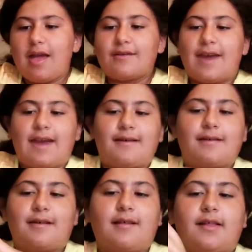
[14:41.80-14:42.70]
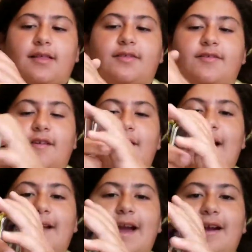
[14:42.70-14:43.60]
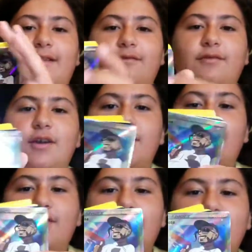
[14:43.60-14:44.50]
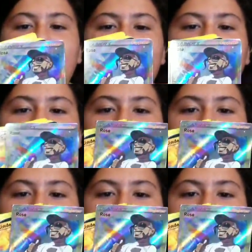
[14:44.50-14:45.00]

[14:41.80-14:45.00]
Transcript: Yeah. So I got a rose.